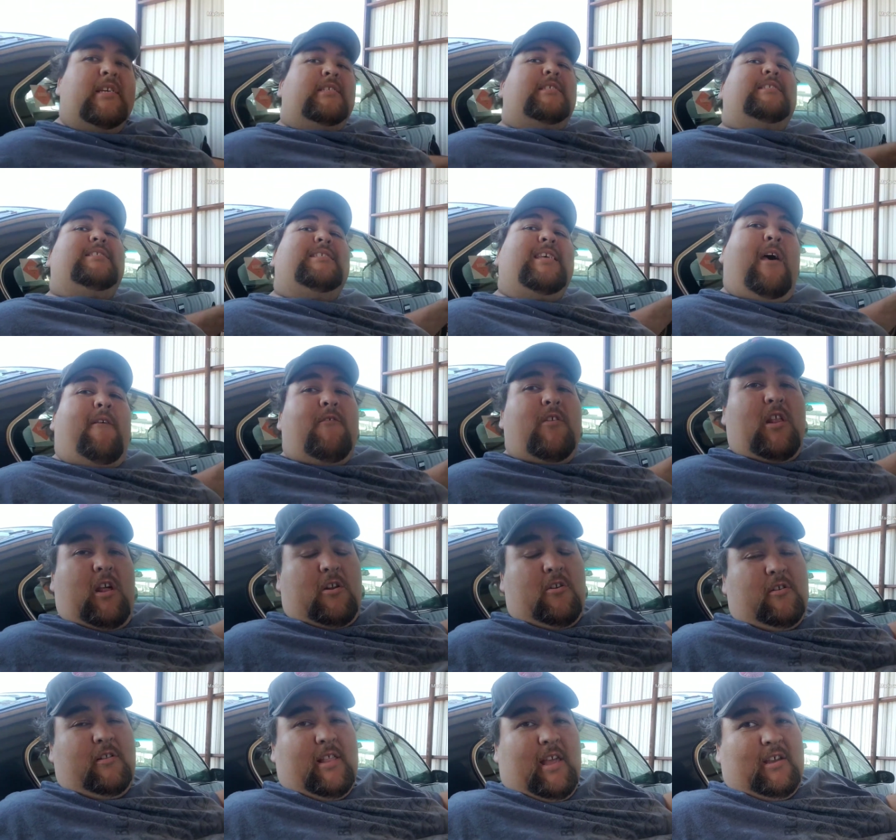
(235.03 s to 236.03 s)

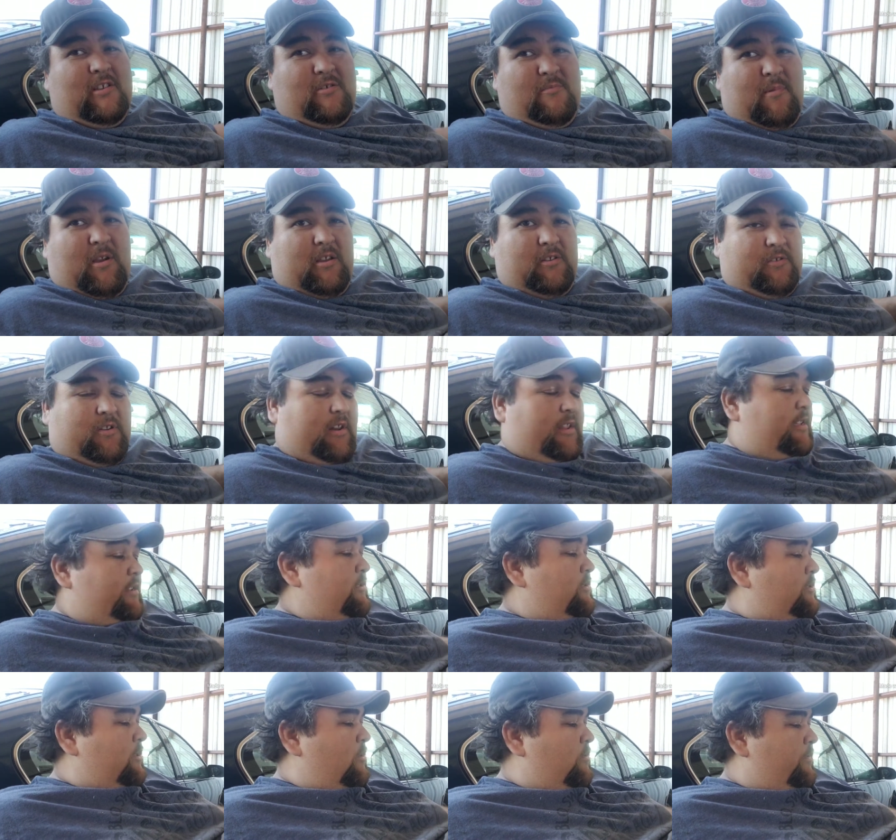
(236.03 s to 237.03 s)
700,000 miles on it,
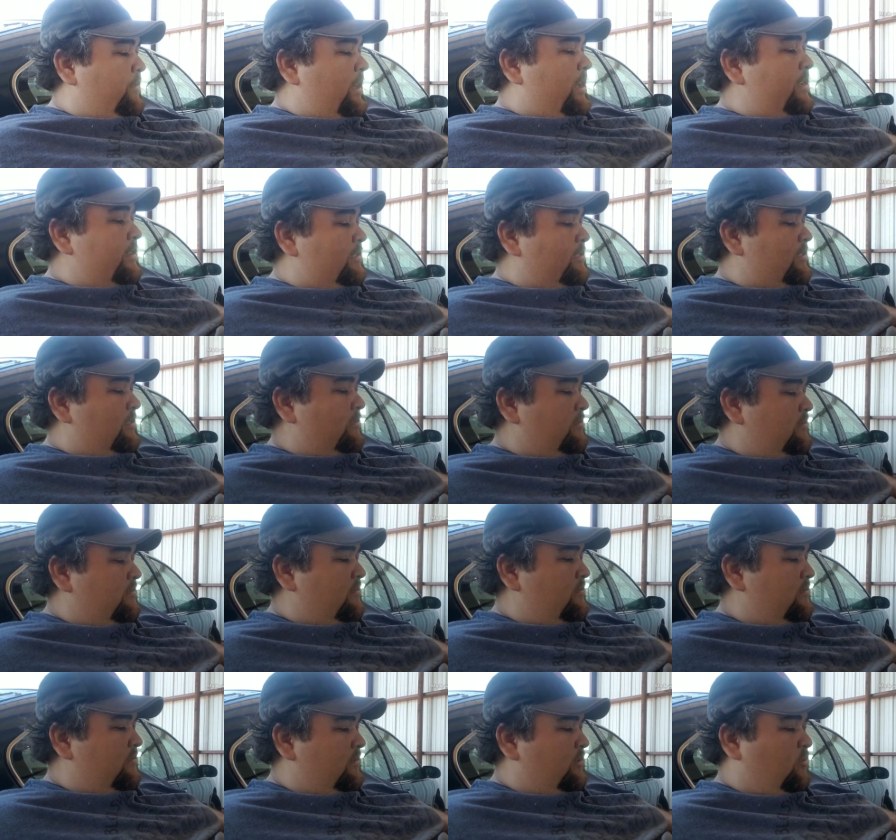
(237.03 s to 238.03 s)
so that's
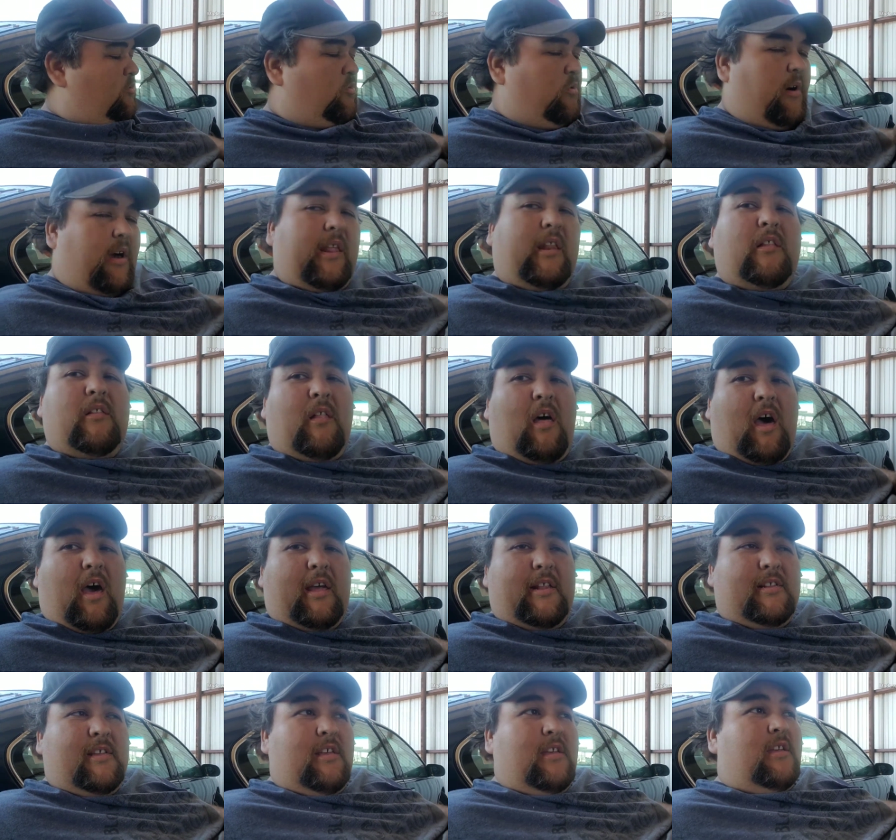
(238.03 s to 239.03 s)
quite a
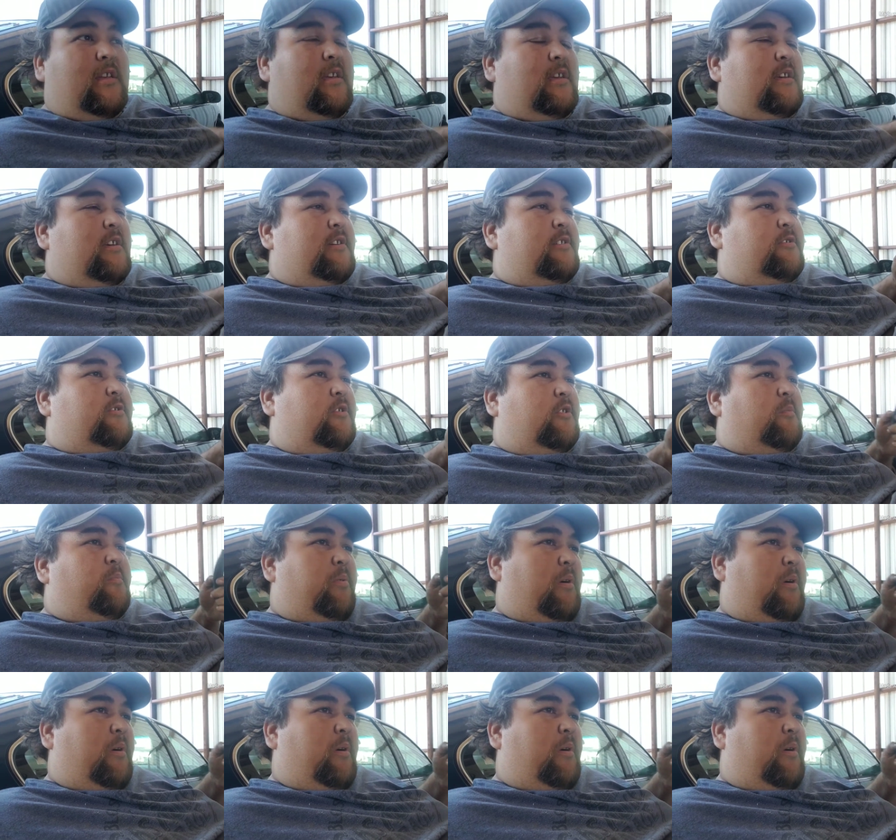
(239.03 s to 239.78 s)
lot. So you're